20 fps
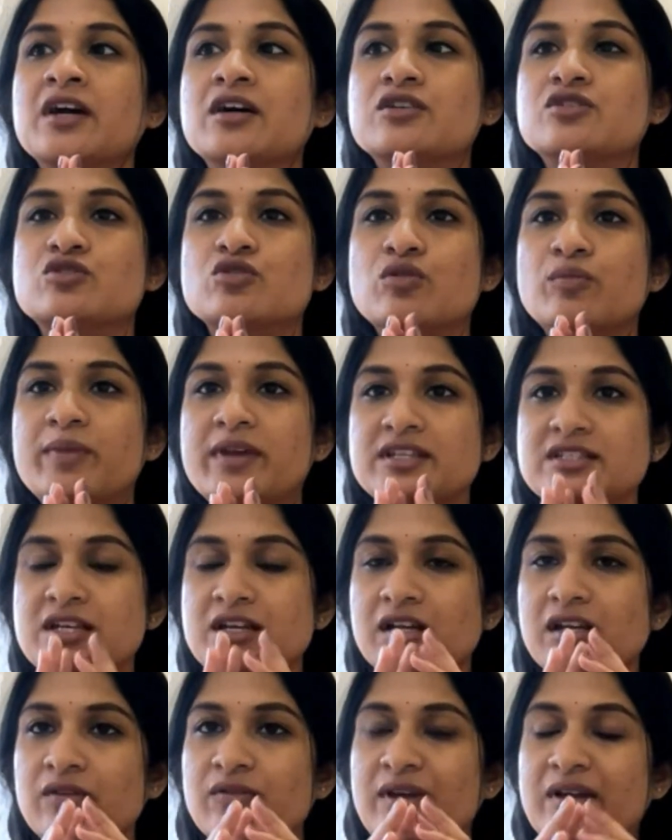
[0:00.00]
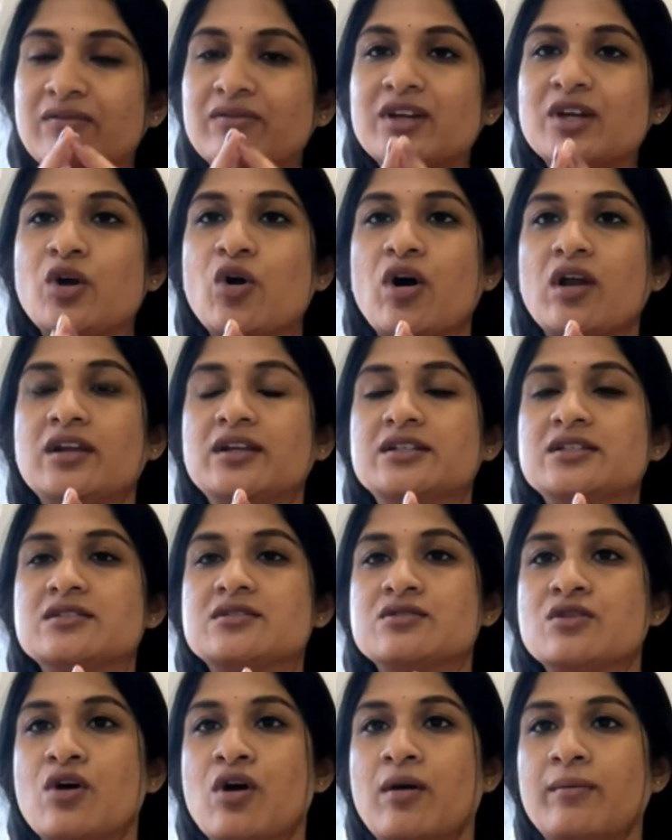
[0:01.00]
So basically, when we call it
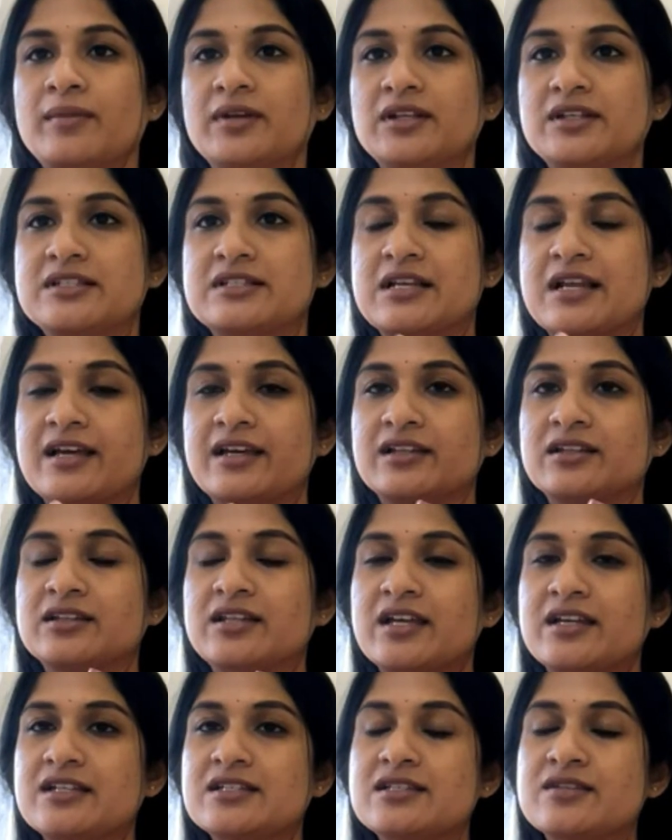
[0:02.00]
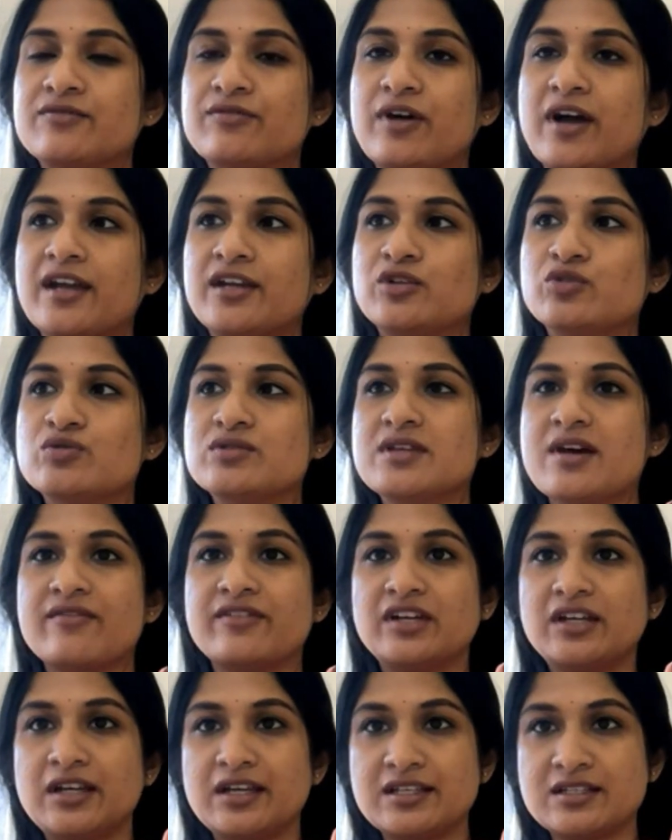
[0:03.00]
is normal, is like there is a 5 to
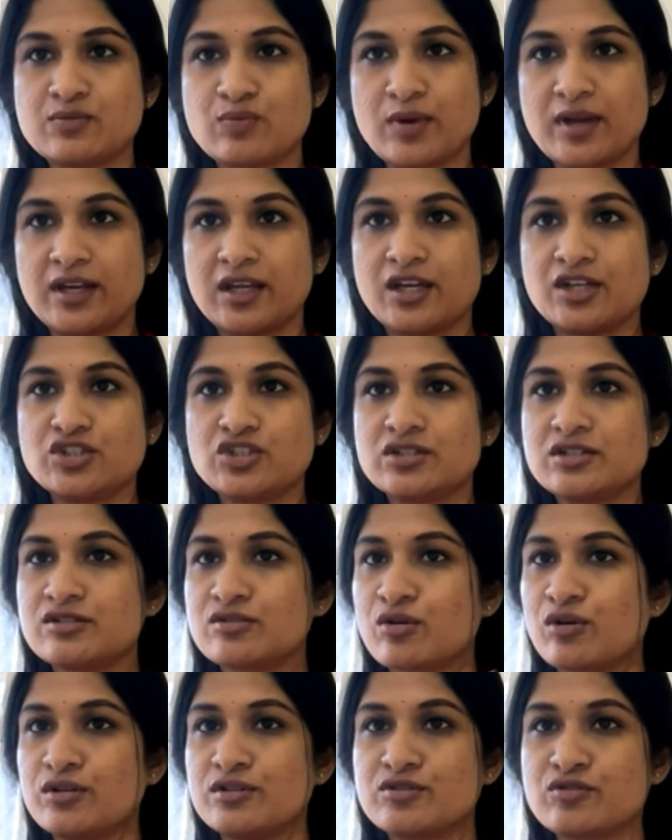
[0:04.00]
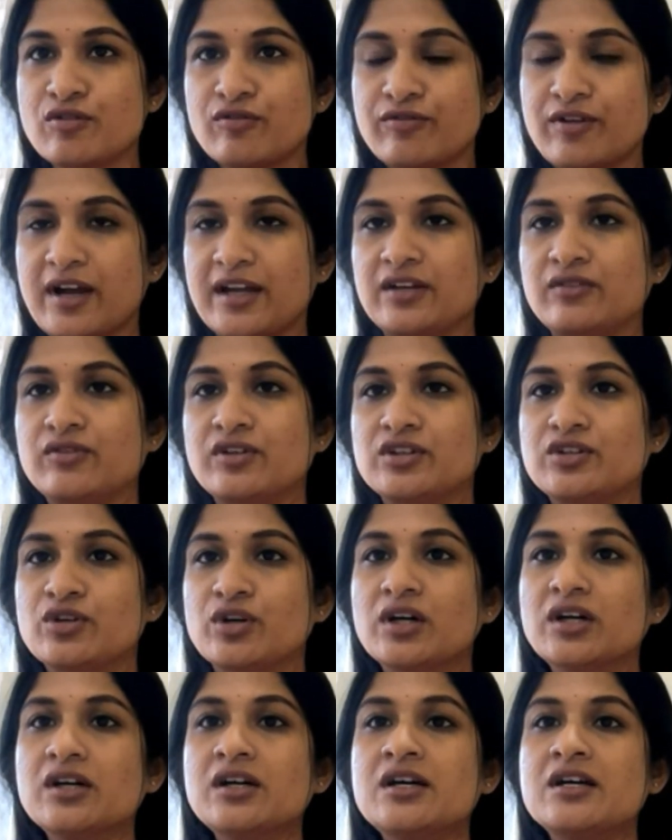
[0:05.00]
7 days variation is also fine with
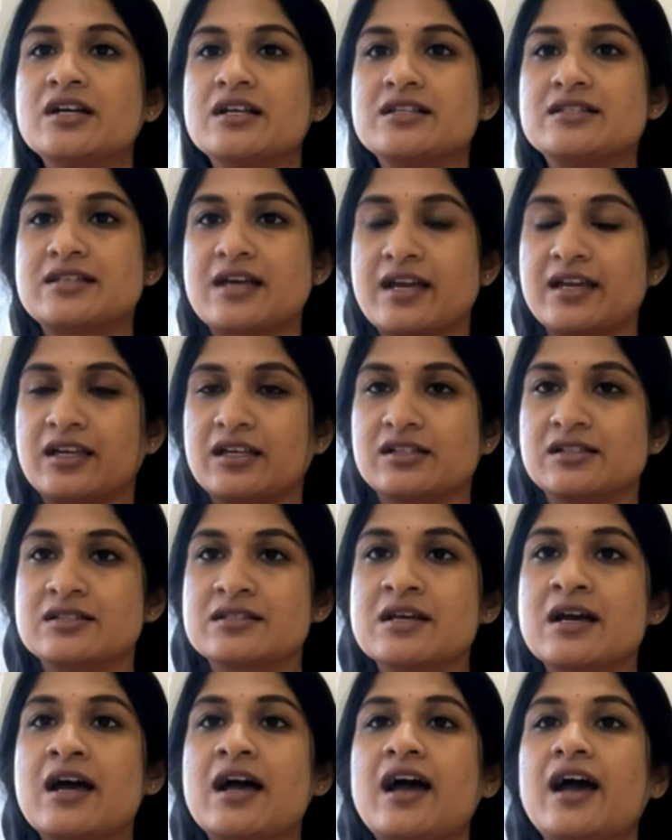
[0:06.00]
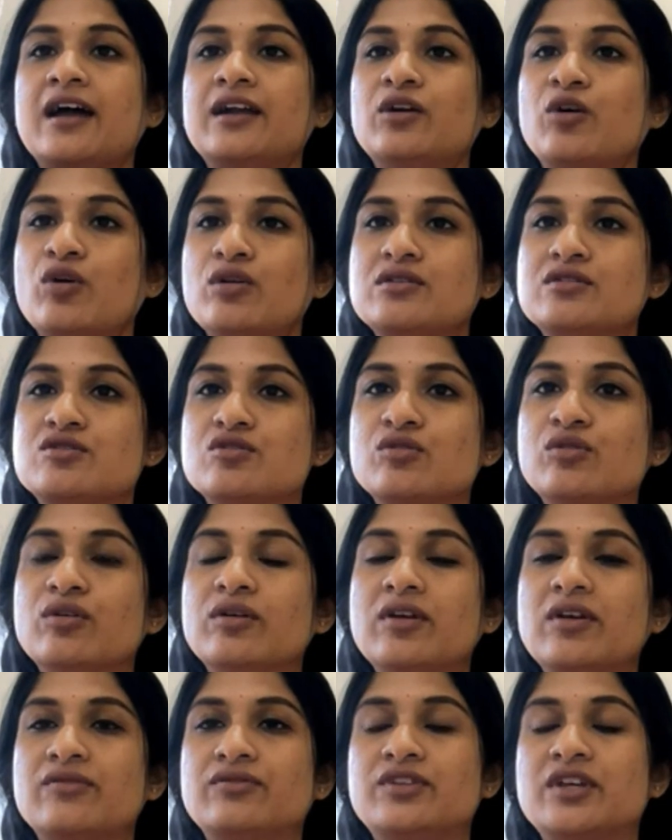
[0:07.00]
your cycles. And also
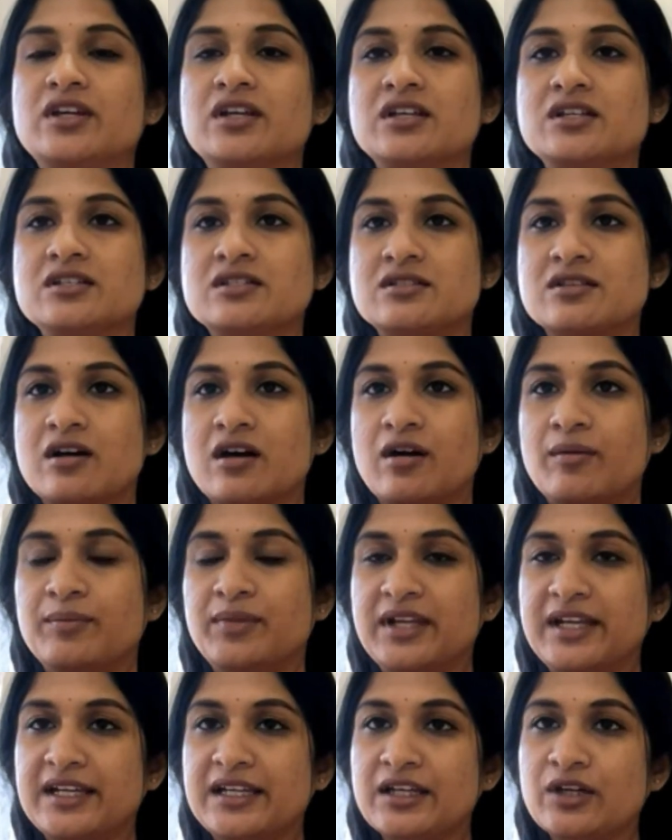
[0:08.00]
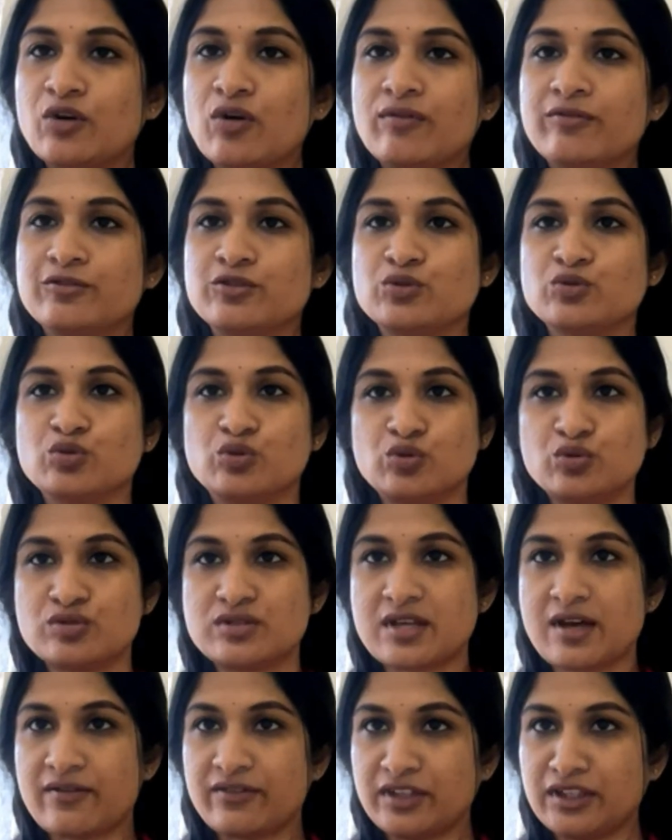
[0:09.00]
if there is a bleeding of 2 to
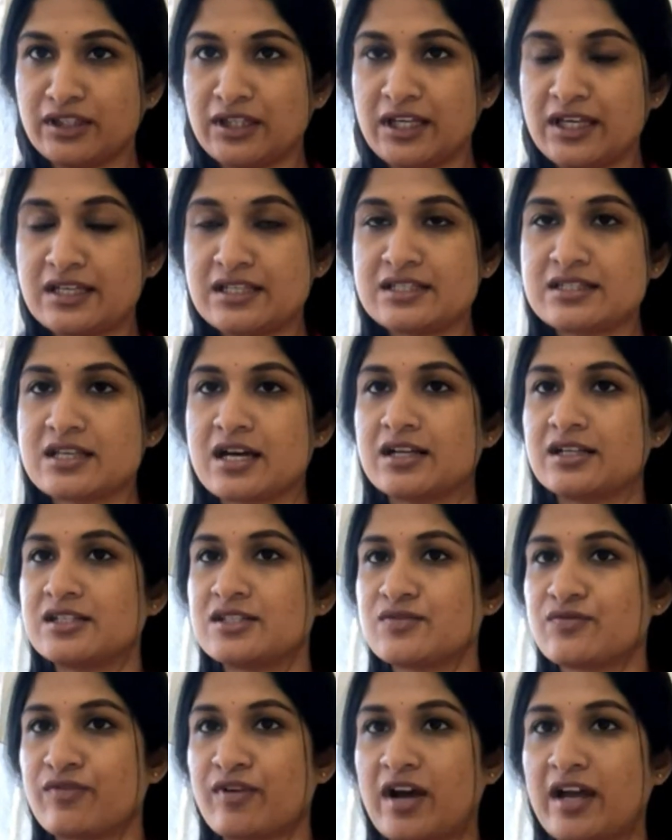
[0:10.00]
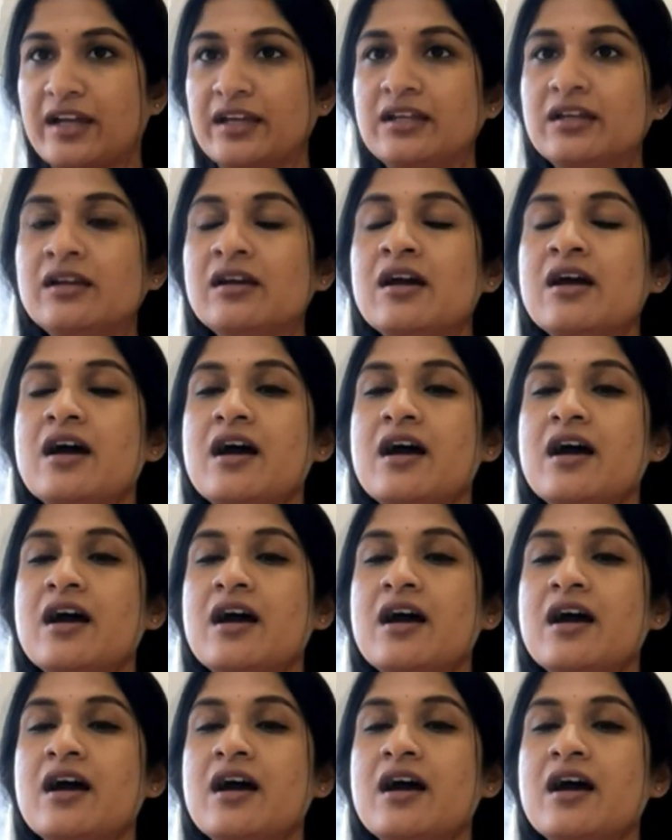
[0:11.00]
7 days, that is fine.